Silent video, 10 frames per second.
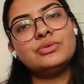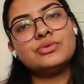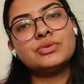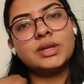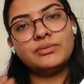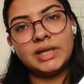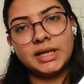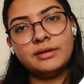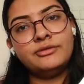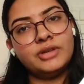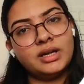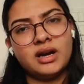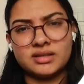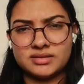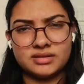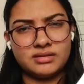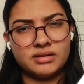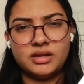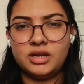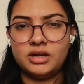you used to give like a vague
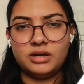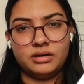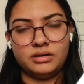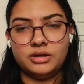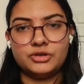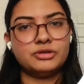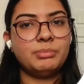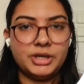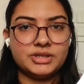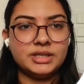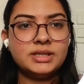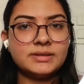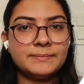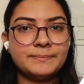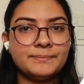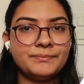answer to the patient